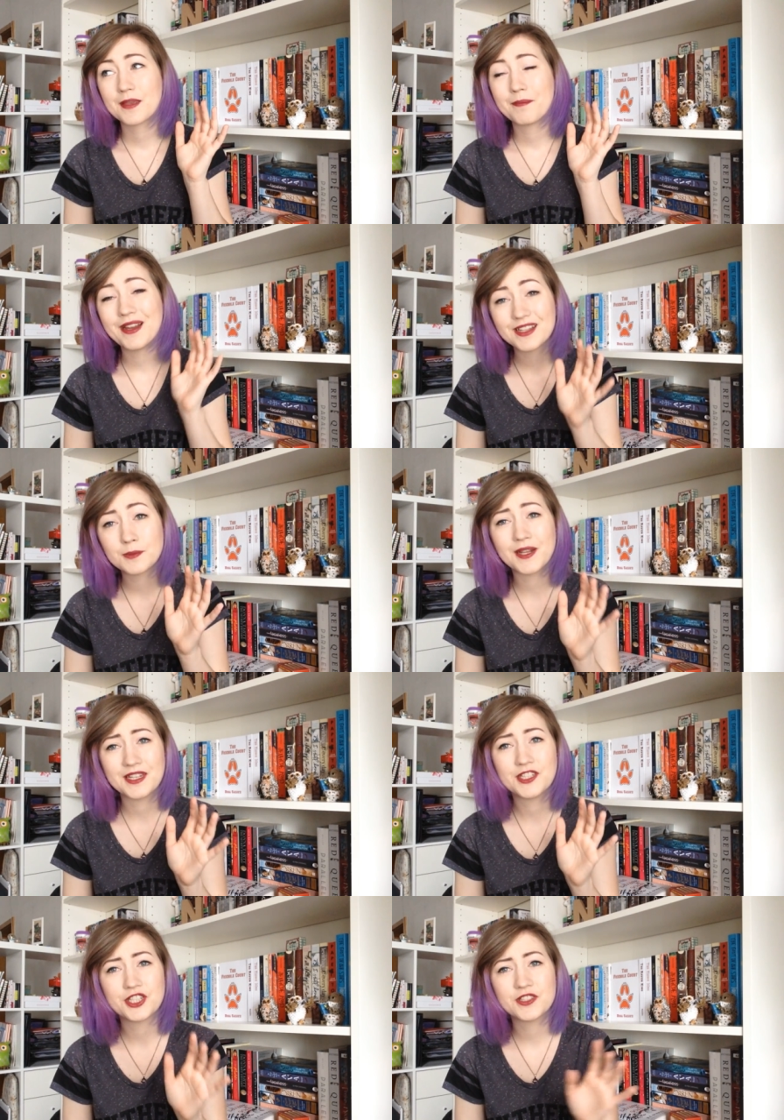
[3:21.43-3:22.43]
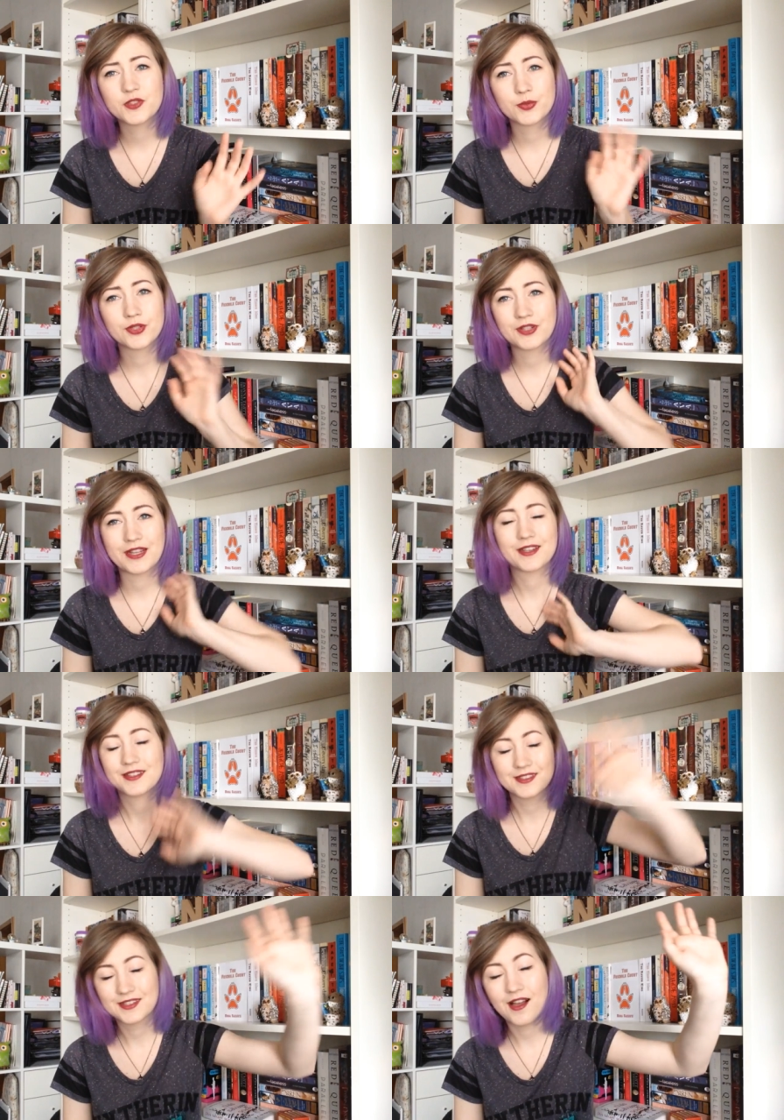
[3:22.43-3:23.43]
my expectations were like
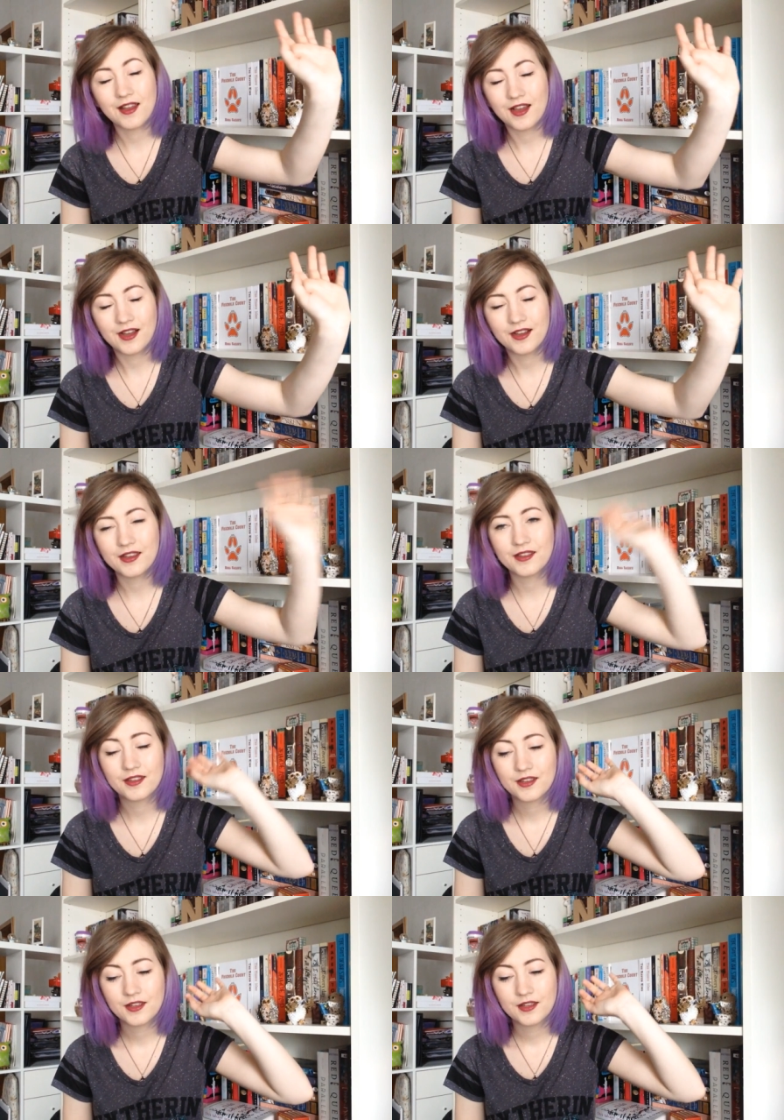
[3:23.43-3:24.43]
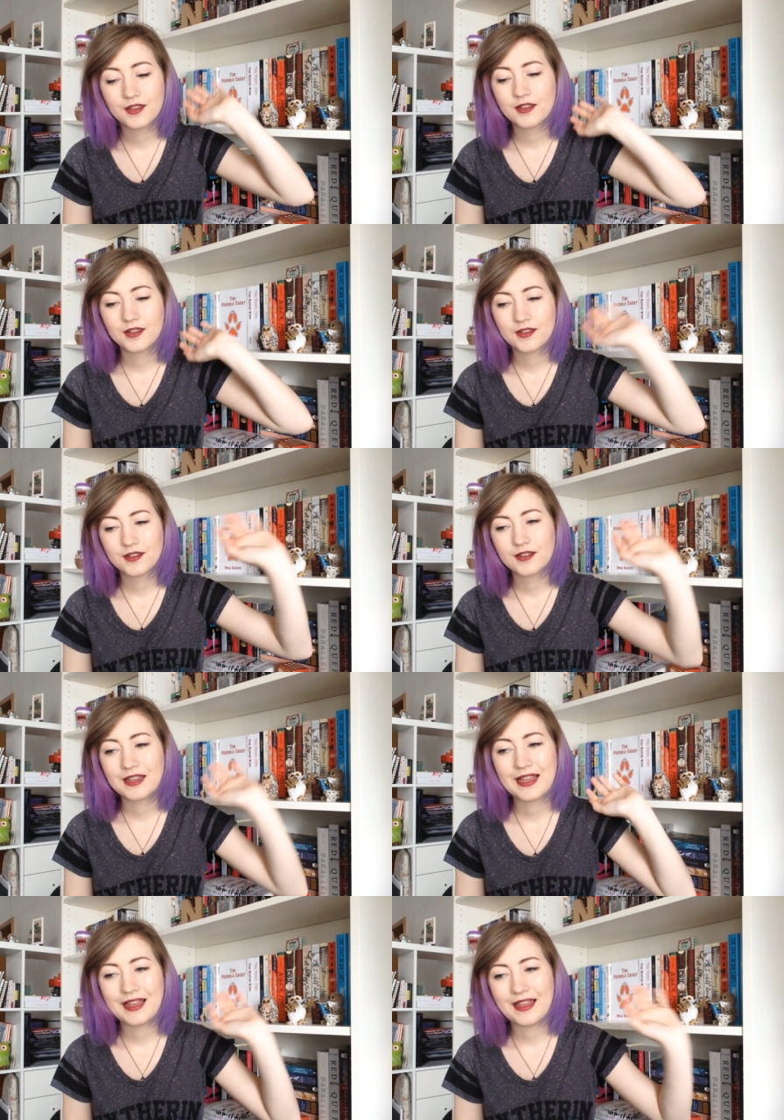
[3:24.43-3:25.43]
sky high,
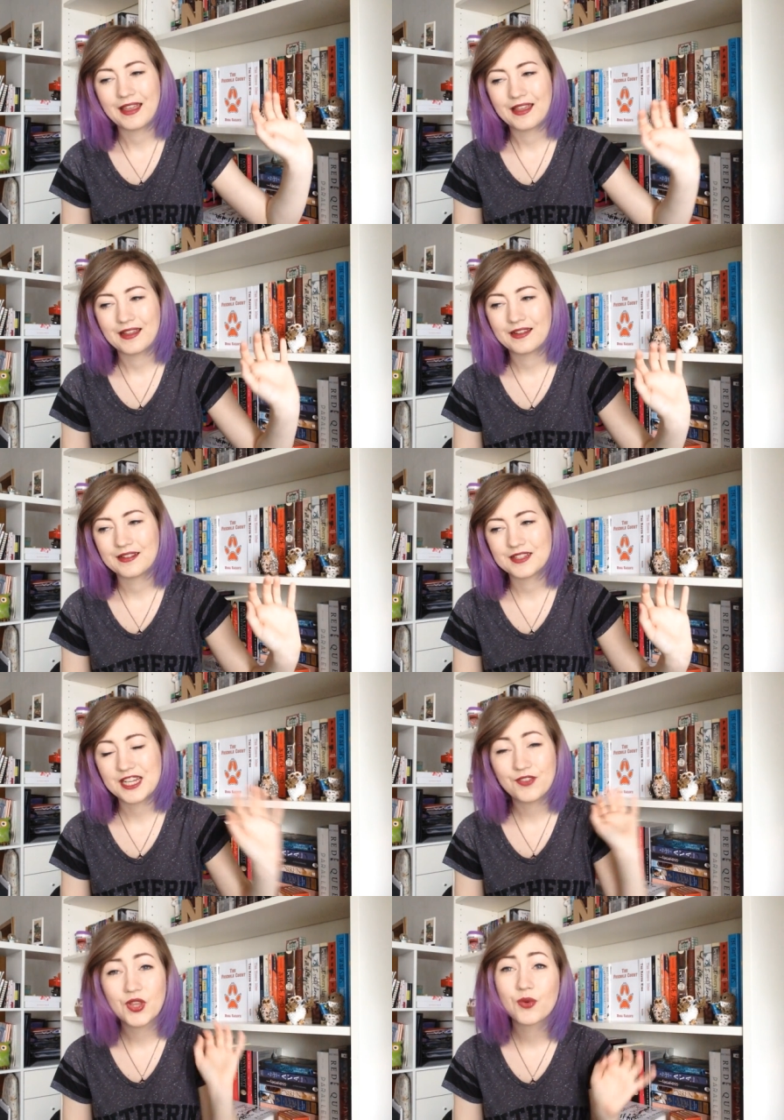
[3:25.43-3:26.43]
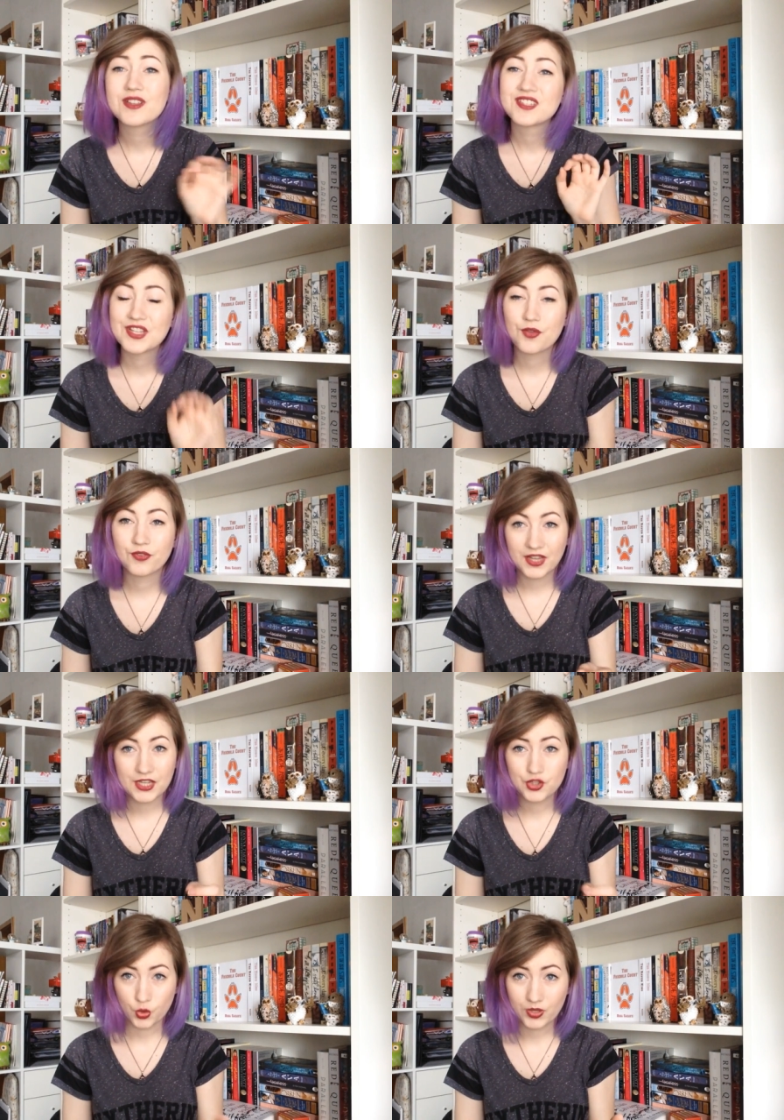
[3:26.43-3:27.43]
and even though I still
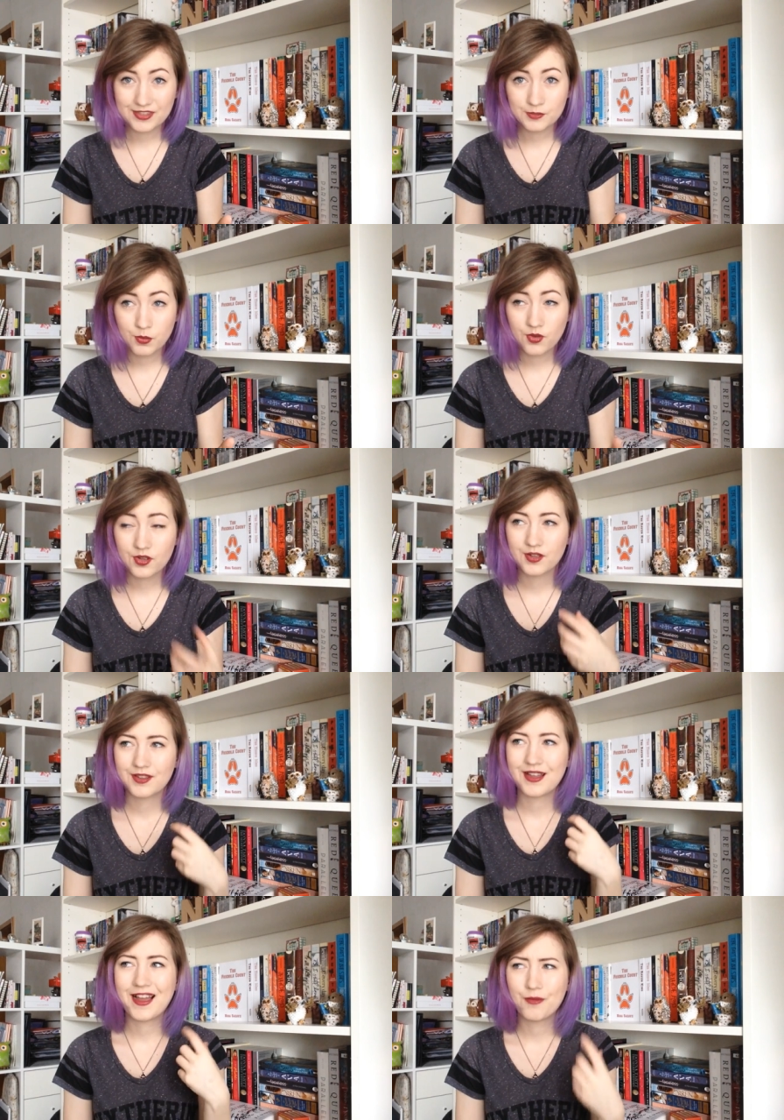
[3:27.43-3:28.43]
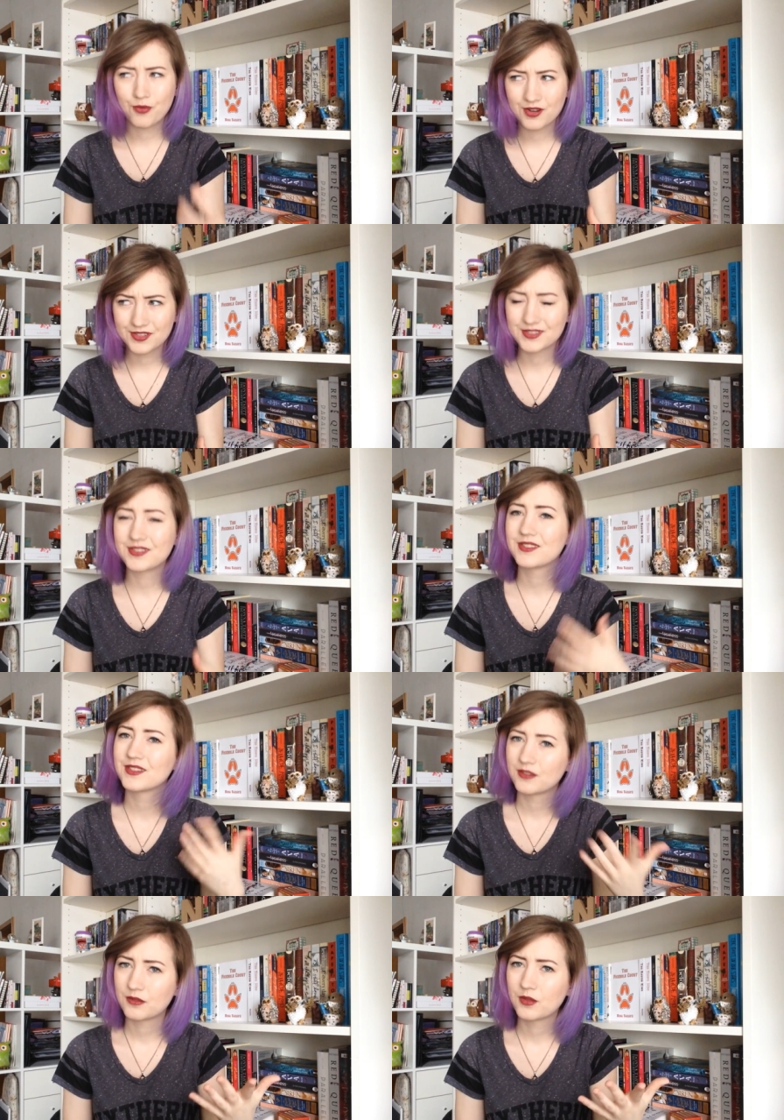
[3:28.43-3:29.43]
really enjoyed this book, I was
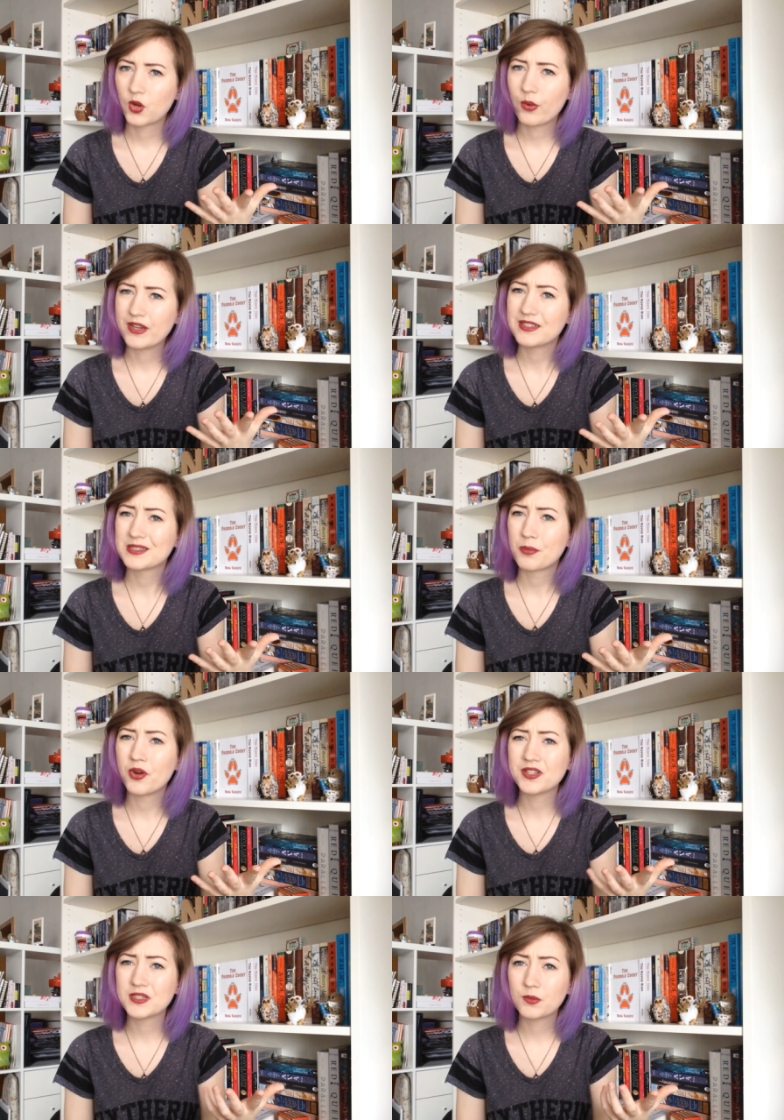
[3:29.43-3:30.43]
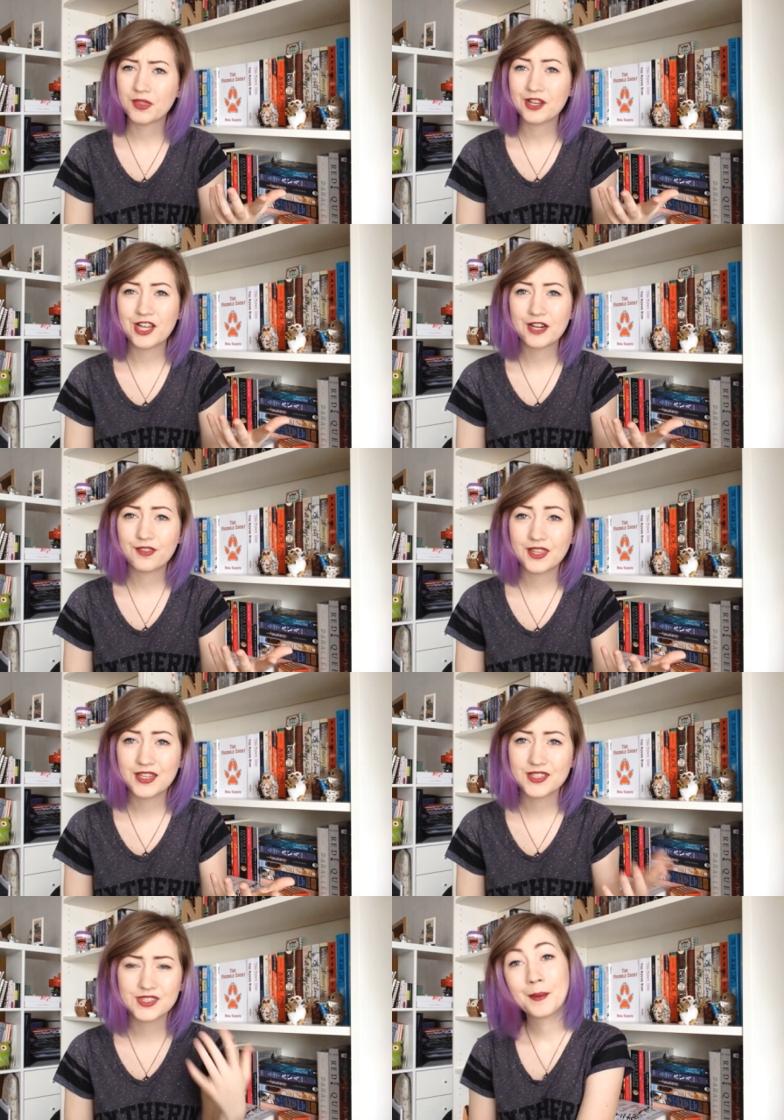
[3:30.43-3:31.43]
quite disappointed with a lot of
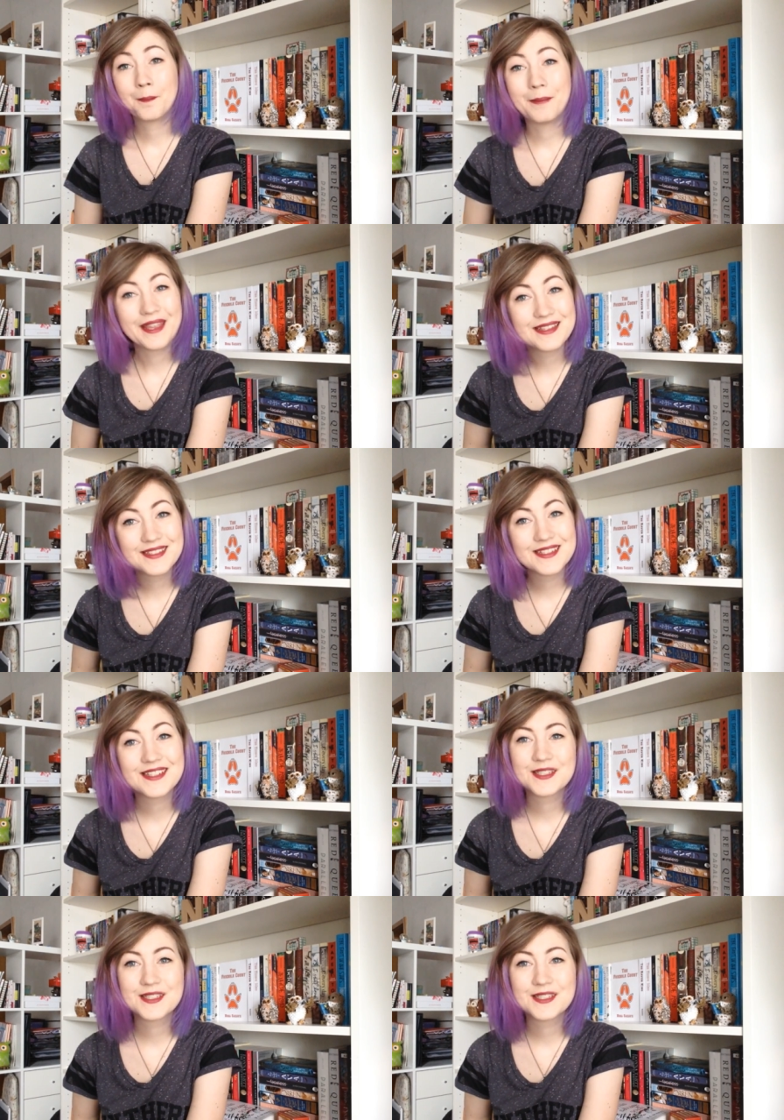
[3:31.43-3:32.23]
things. Biggest